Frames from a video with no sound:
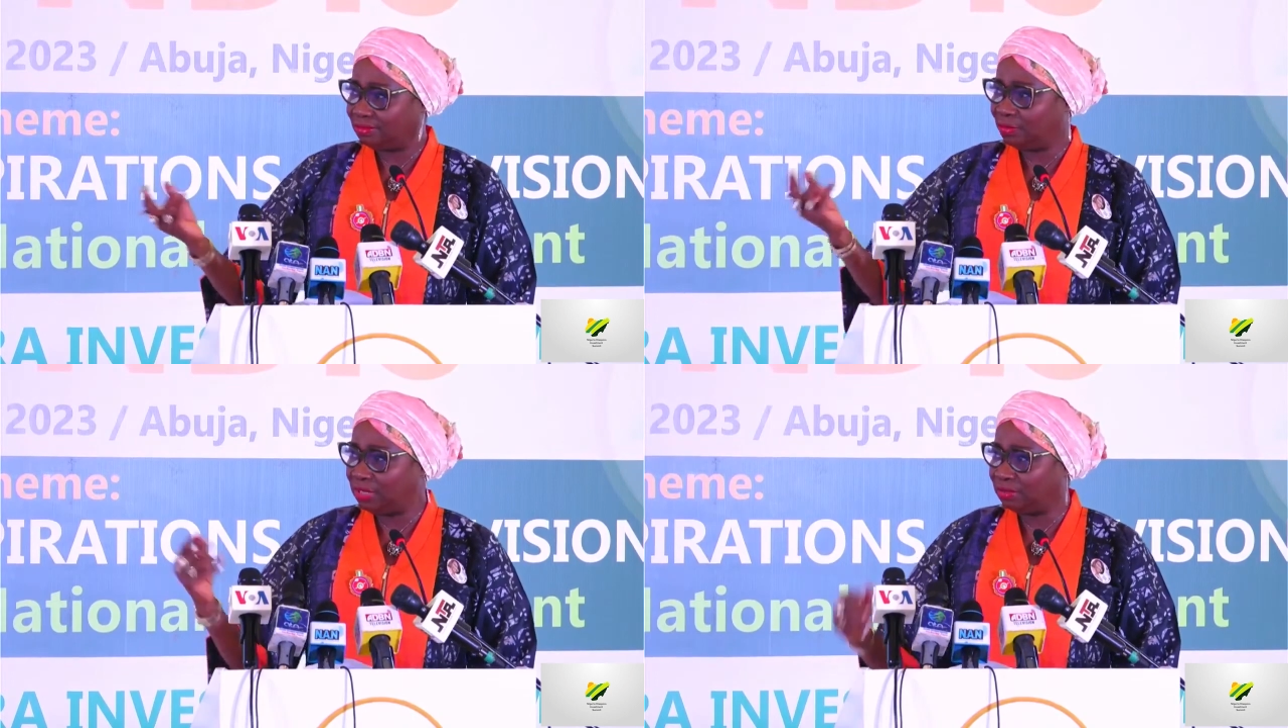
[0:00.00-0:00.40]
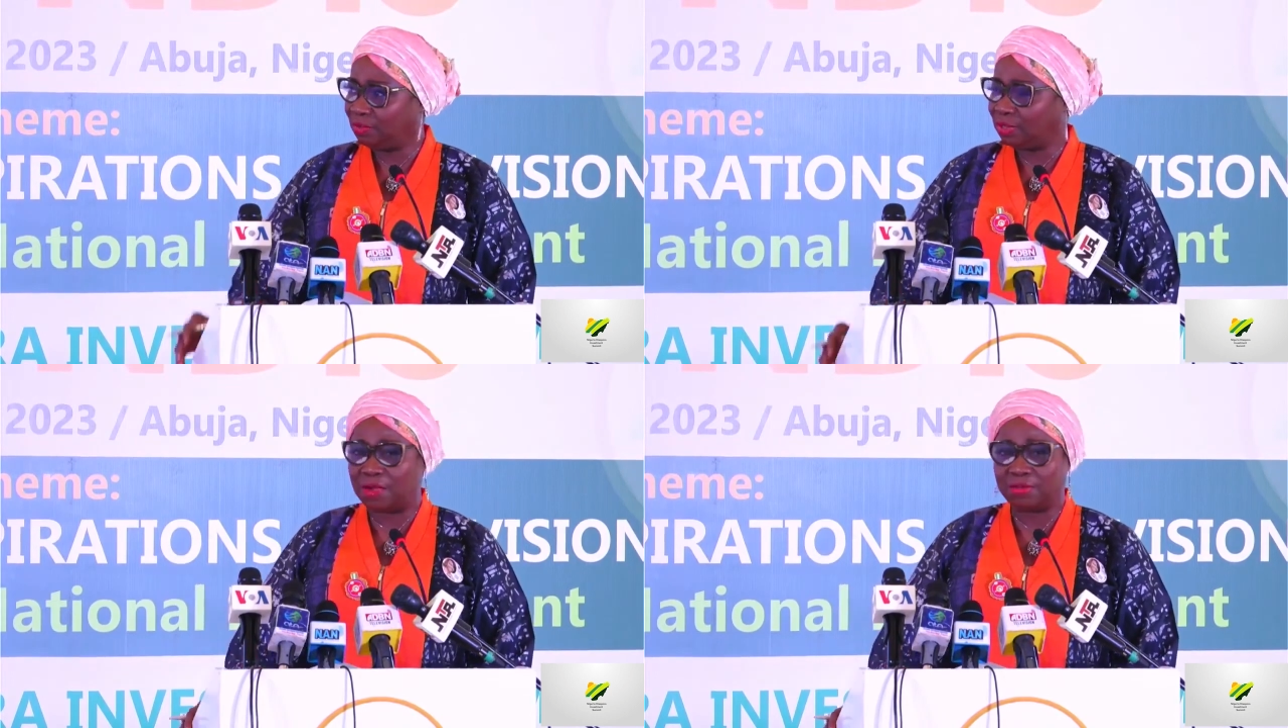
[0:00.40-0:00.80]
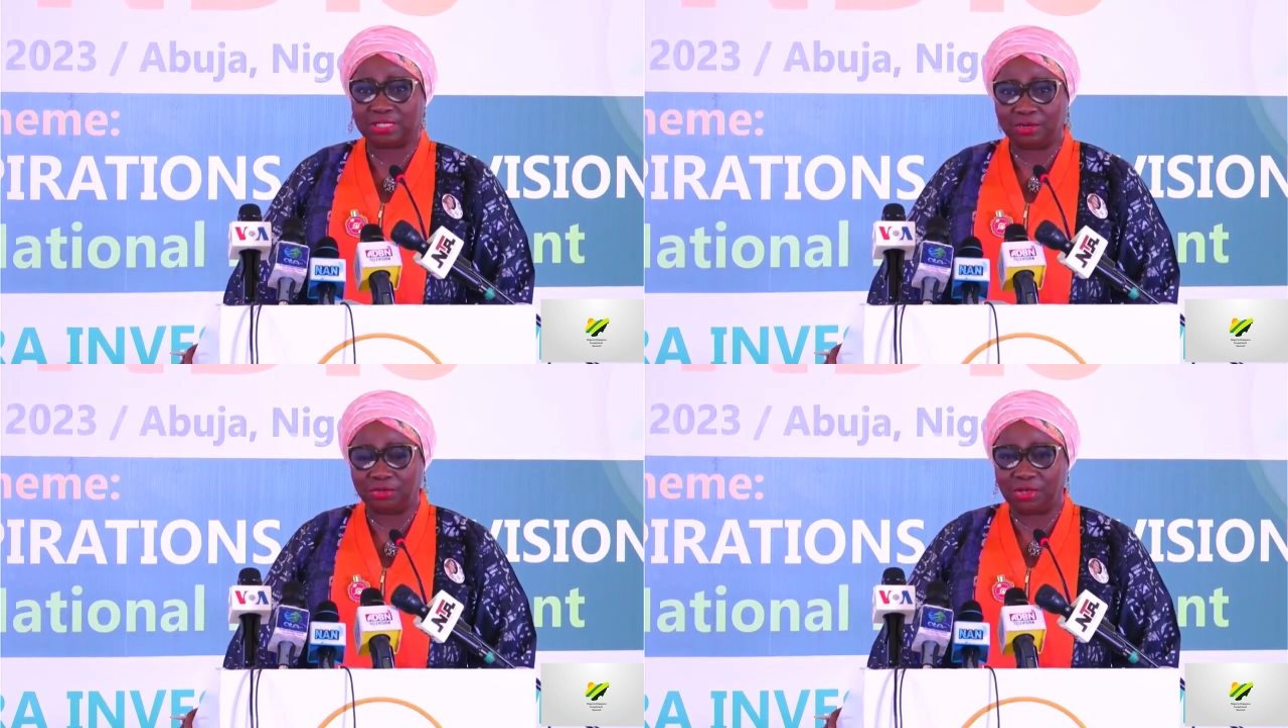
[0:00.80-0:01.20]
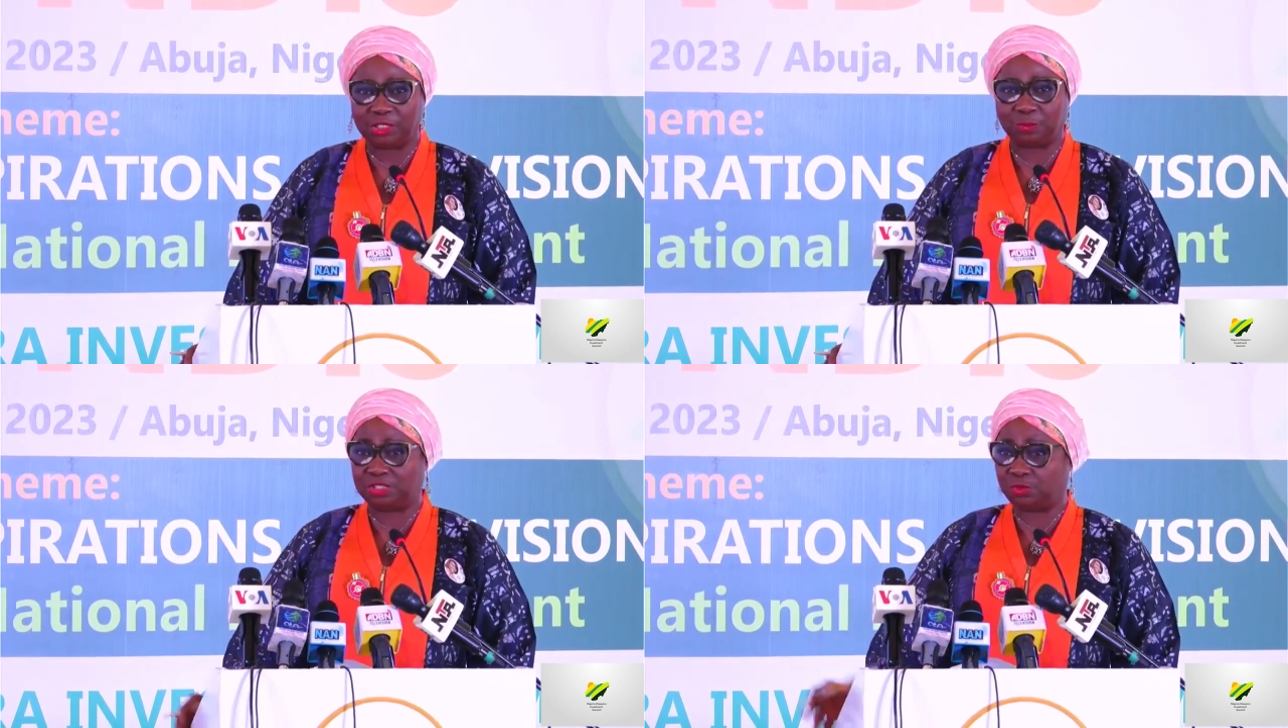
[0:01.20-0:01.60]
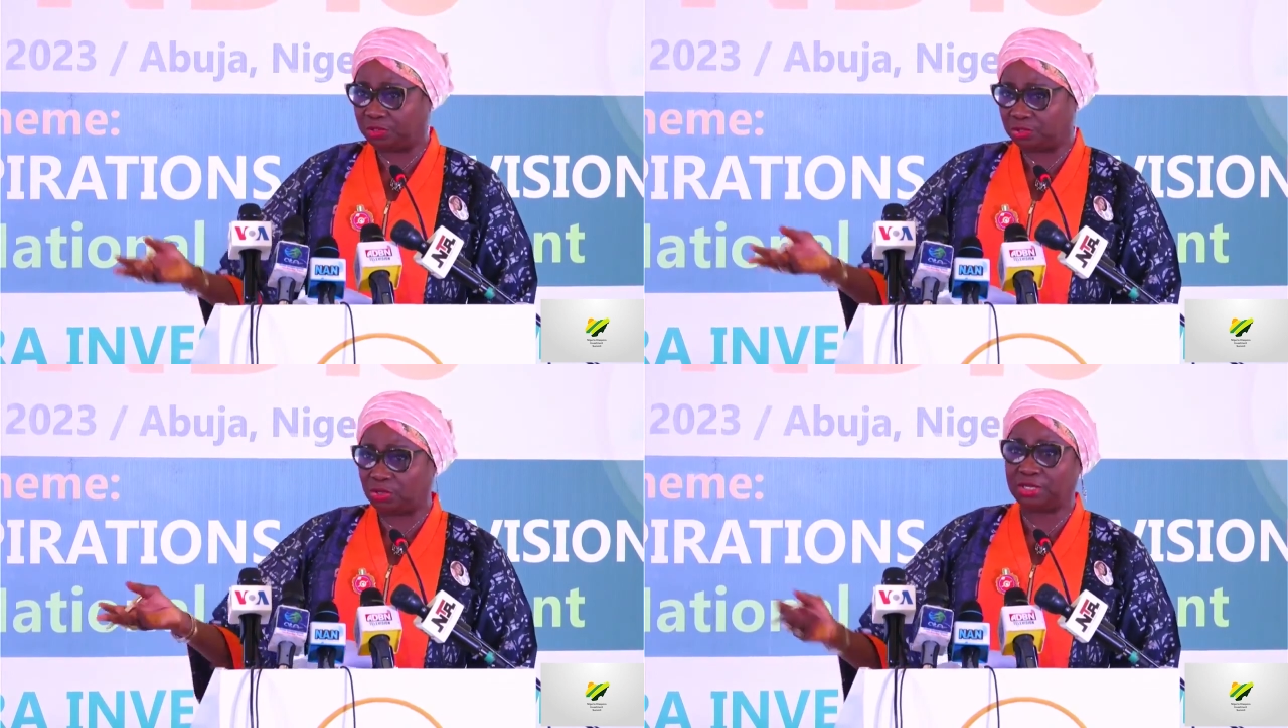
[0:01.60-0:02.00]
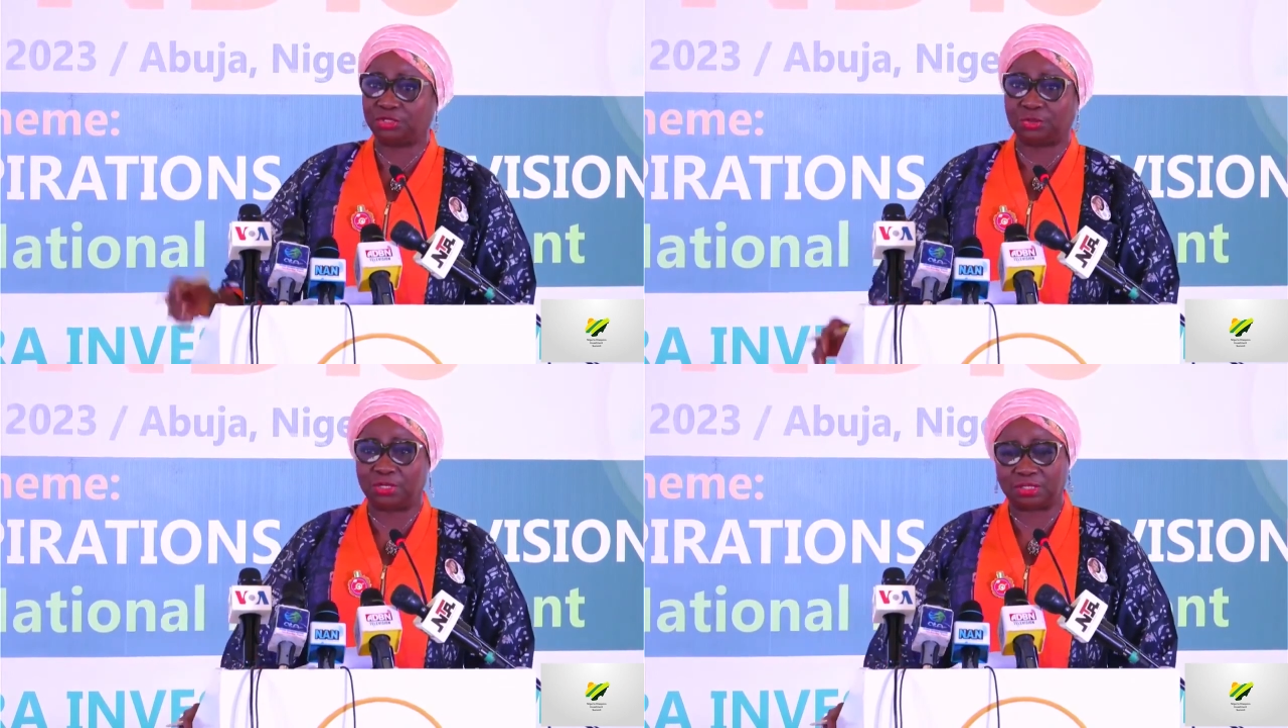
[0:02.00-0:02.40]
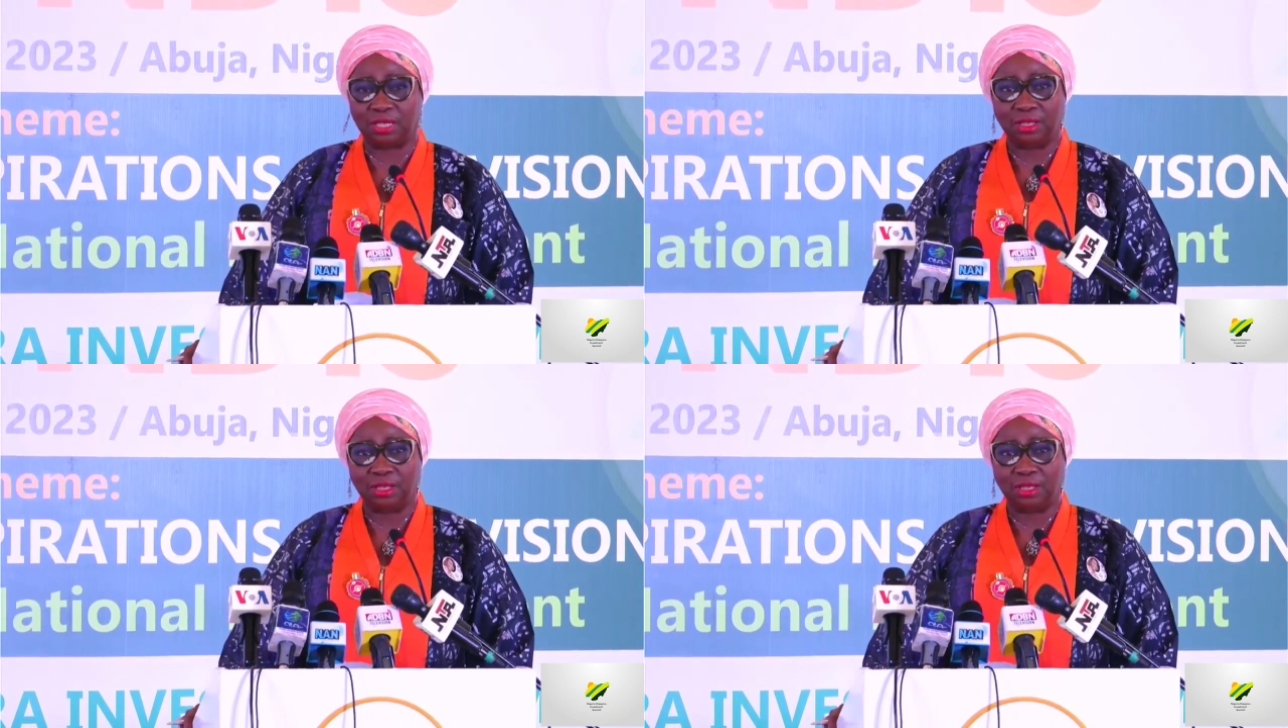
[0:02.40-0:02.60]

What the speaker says: we counted on your expertise. We'll be talking to us